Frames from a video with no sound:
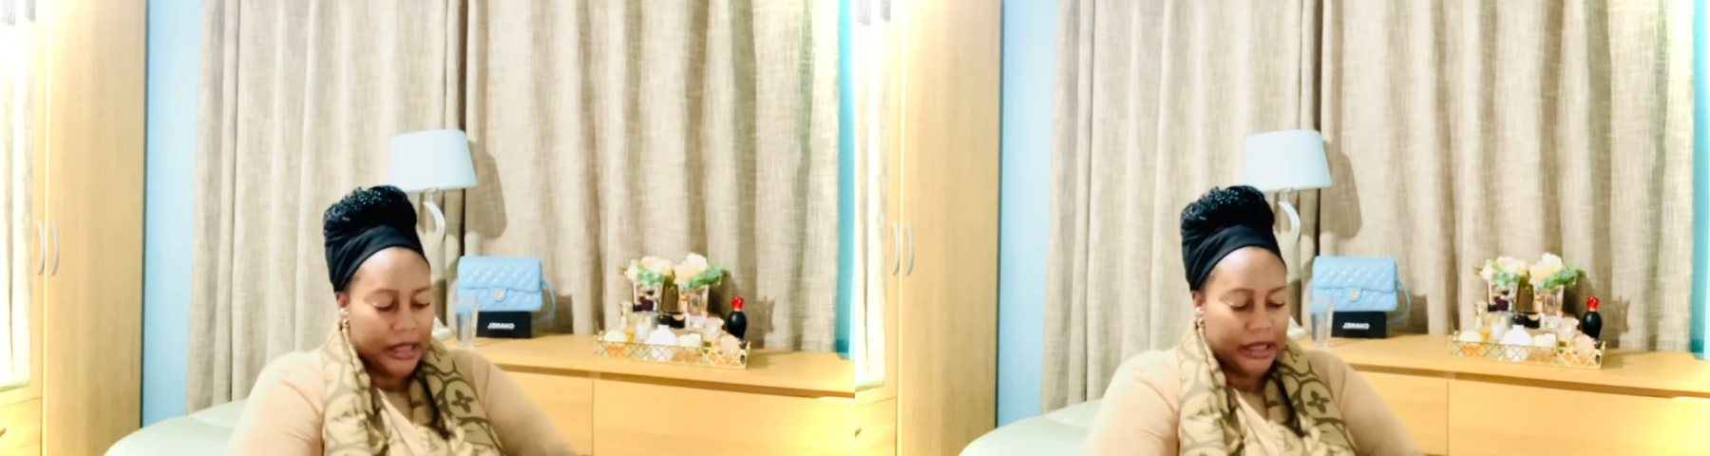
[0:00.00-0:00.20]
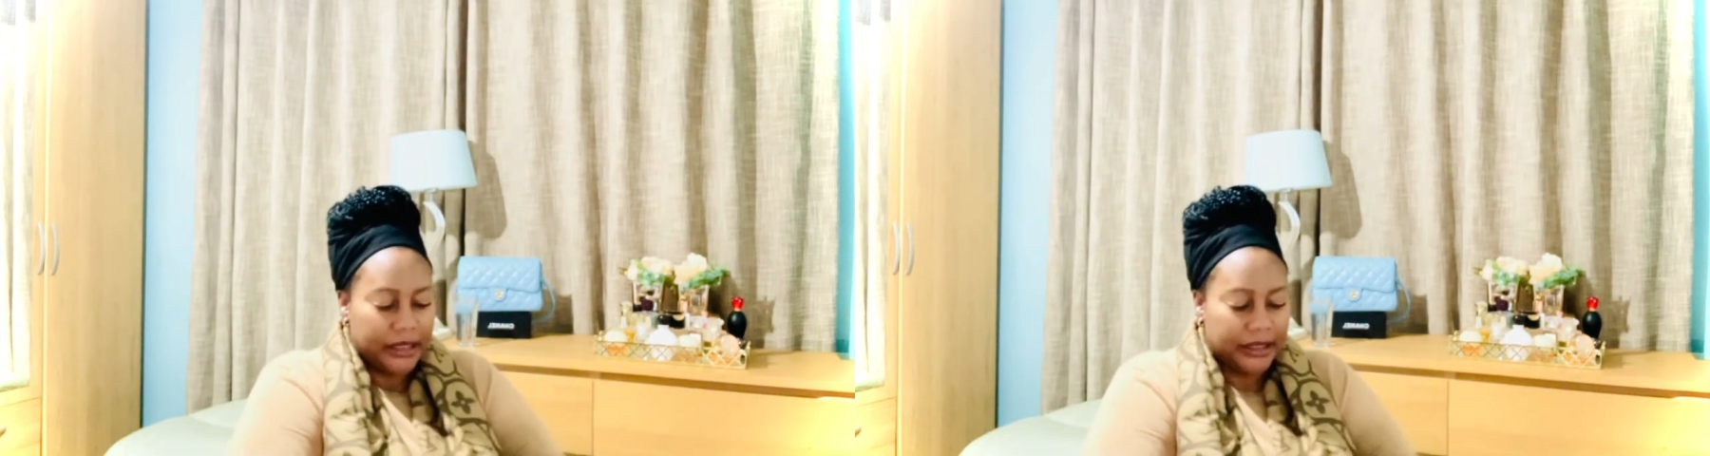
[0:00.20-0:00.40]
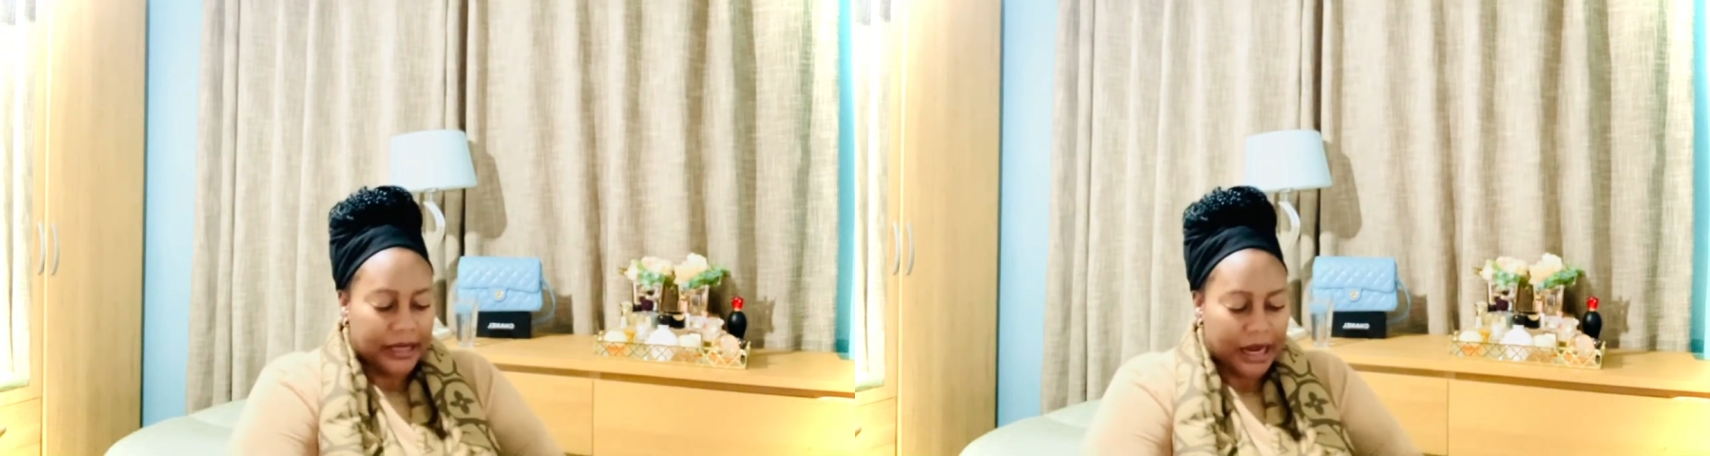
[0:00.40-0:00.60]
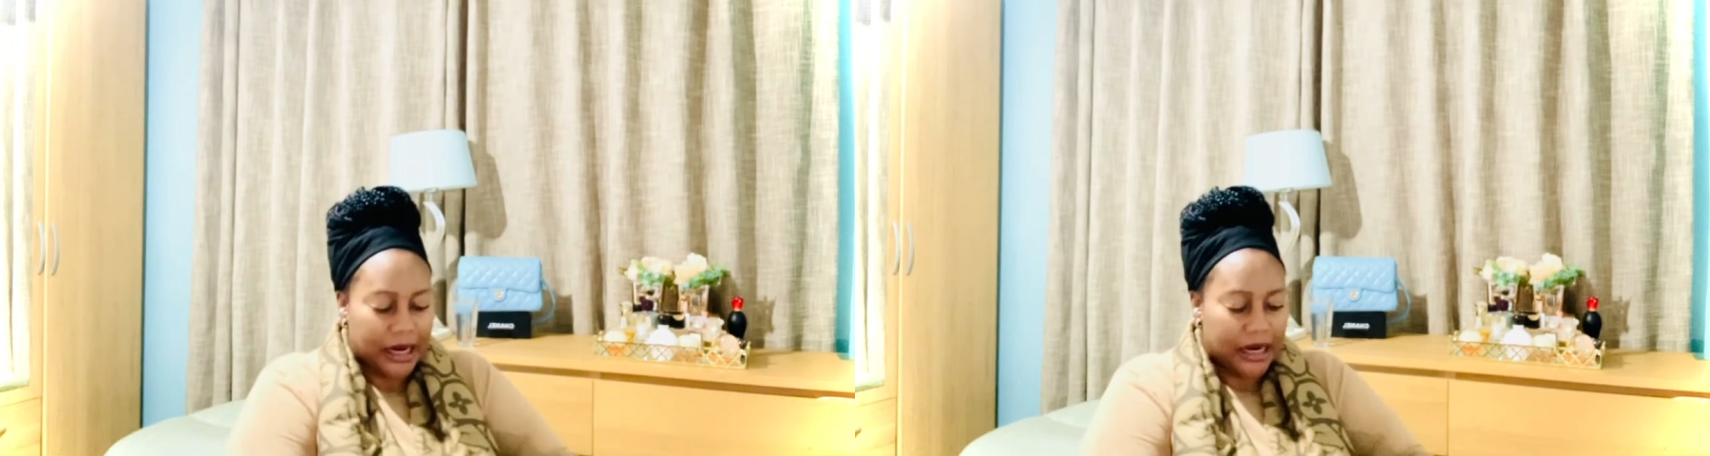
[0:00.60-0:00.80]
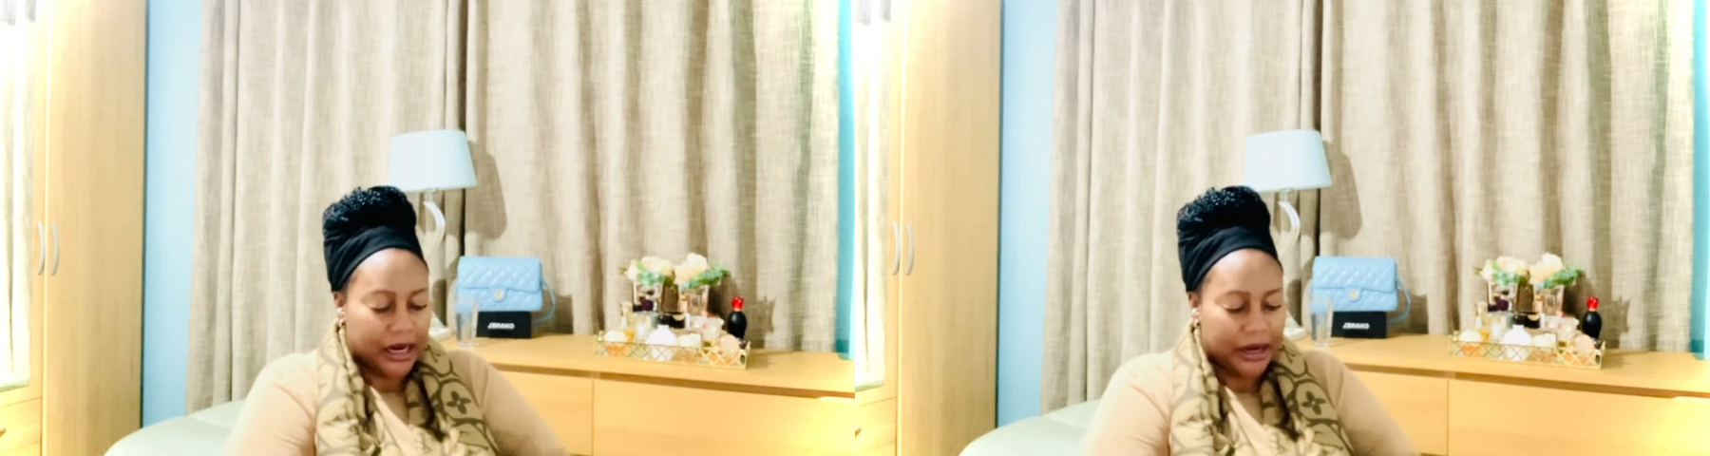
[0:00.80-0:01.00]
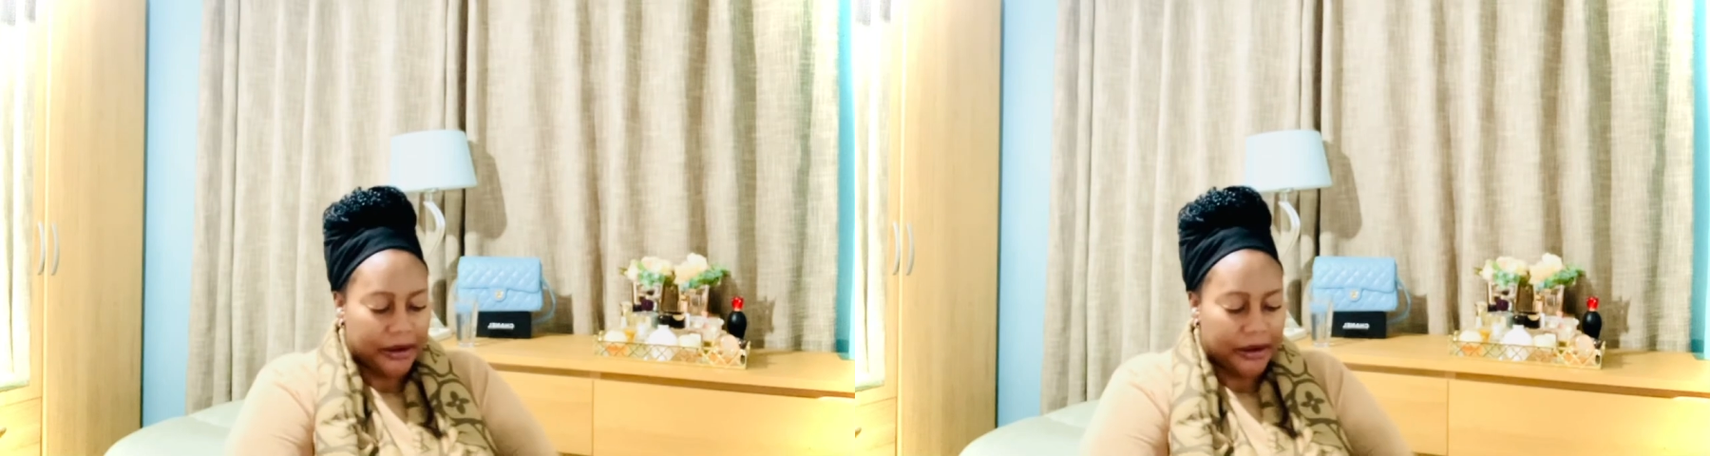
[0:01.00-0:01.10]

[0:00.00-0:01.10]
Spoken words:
sack